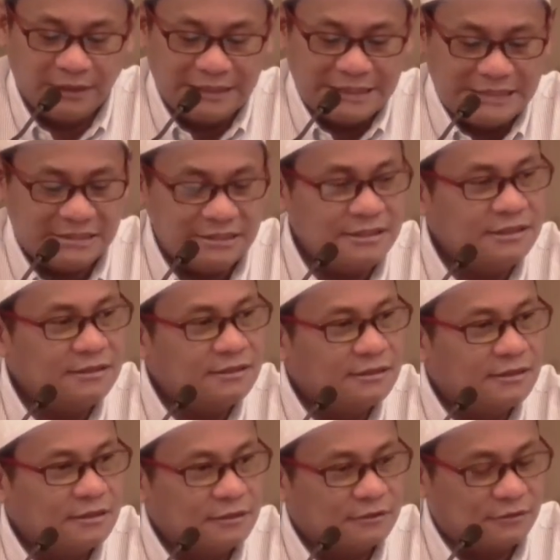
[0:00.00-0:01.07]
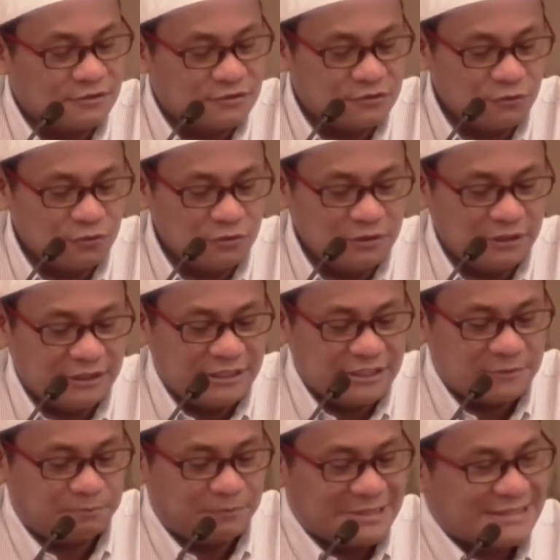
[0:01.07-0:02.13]
Indeed, the soul
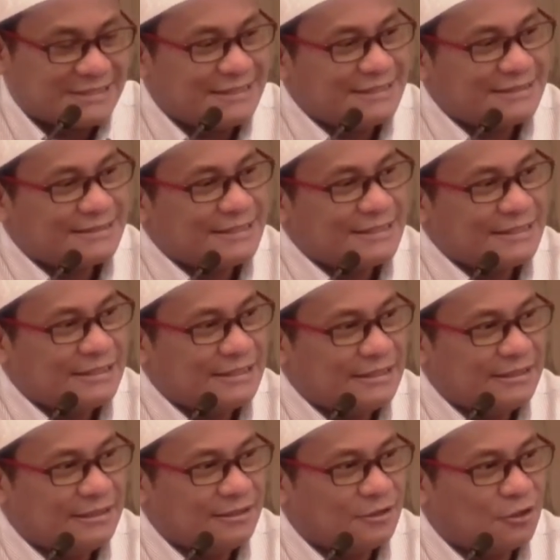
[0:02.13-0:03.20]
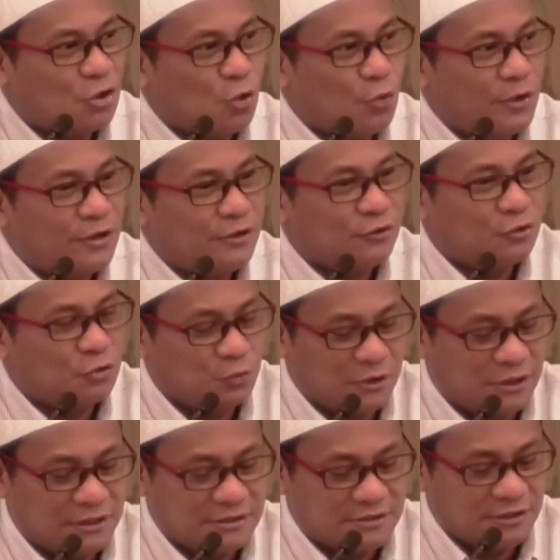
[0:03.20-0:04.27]
is persistently going
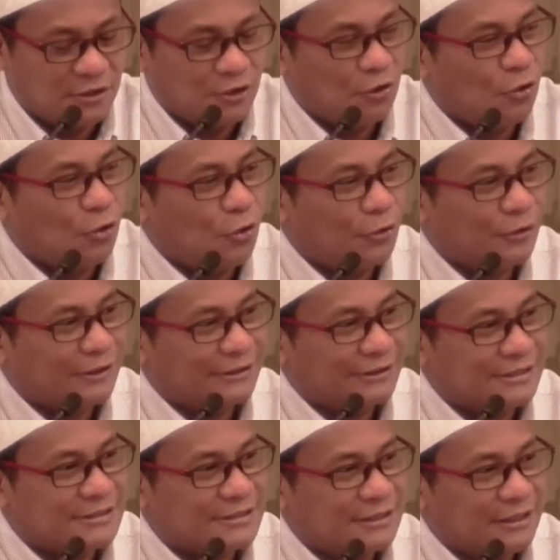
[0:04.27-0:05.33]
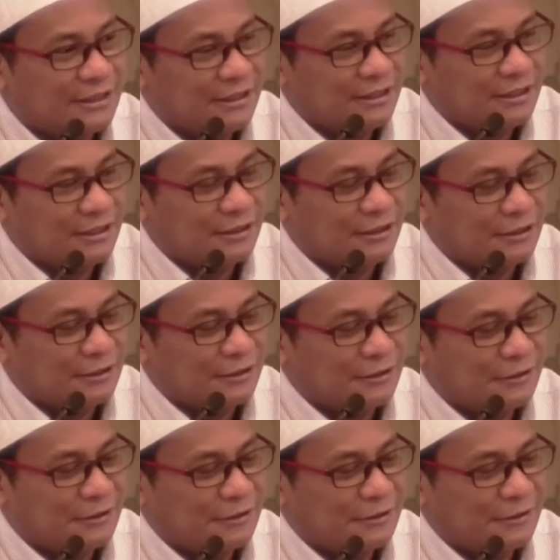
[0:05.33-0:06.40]
towards, or is
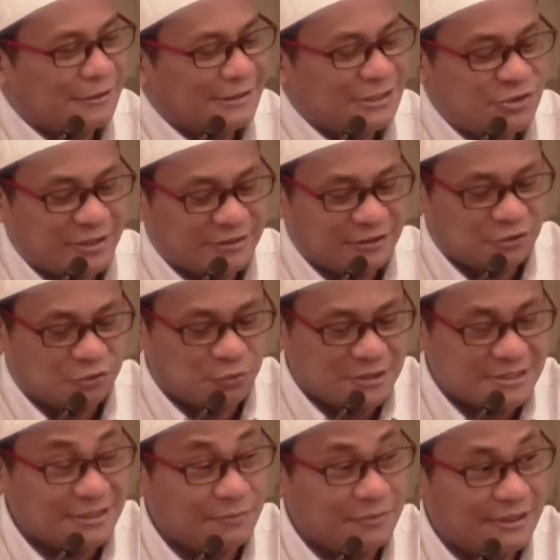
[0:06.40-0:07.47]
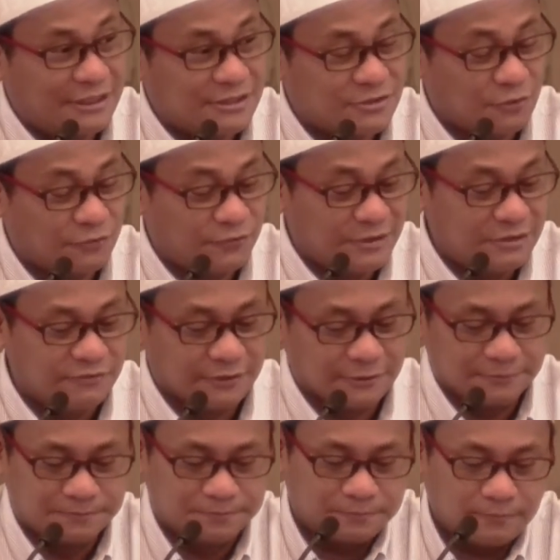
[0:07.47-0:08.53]
attracted towards something that's of evil,
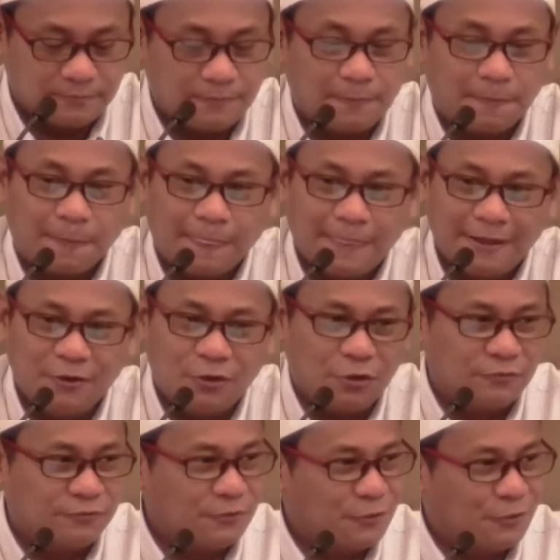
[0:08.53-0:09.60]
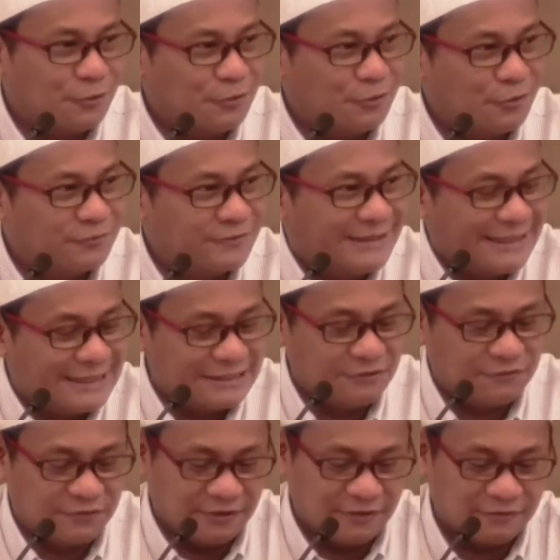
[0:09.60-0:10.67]
yeah, of
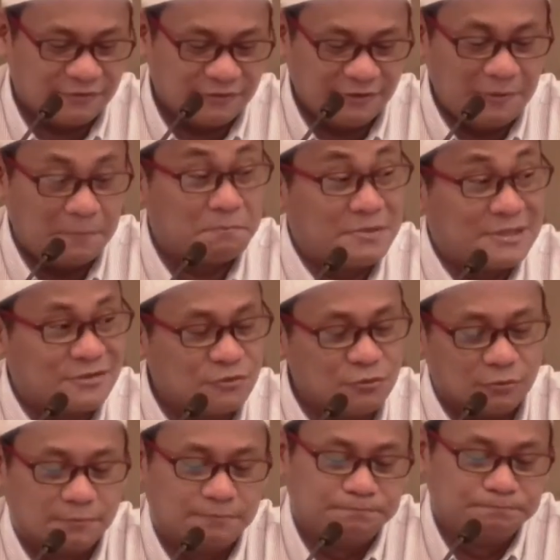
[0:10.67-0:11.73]
negative things. Bisu.